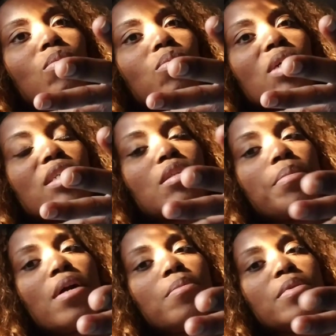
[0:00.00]
what's the
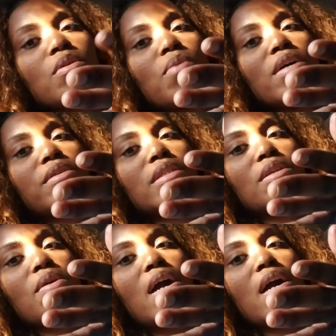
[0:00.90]
purpose of working so
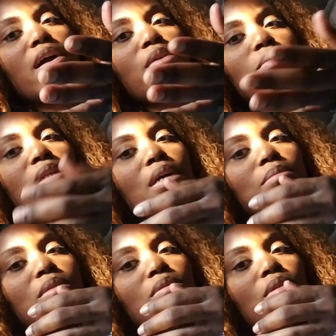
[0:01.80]
hard when I'm,
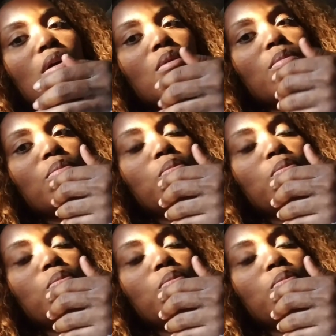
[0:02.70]
you know,